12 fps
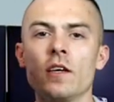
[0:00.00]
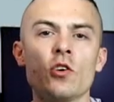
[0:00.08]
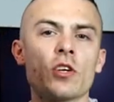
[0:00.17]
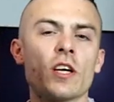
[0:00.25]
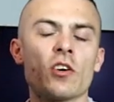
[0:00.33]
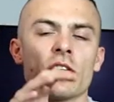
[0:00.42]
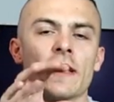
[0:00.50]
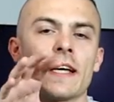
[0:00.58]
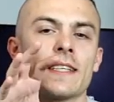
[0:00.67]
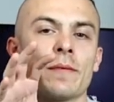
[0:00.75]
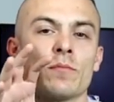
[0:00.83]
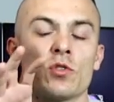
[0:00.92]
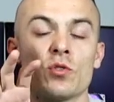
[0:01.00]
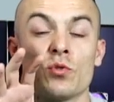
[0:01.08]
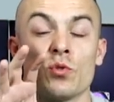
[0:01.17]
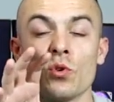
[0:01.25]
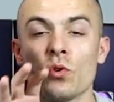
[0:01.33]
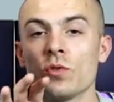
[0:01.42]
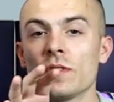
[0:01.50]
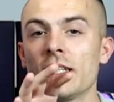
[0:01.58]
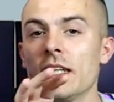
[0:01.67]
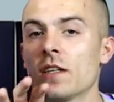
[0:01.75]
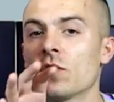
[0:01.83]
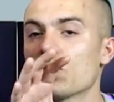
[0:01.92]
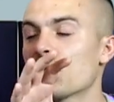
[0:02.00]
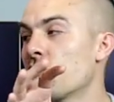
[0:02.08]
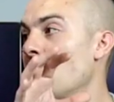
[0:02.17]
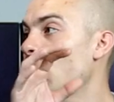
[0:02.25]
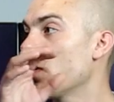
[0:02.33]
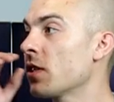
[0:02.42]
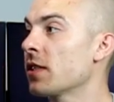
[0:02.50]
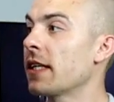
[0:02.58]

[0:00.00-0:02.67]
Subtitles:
You can connect them through the controller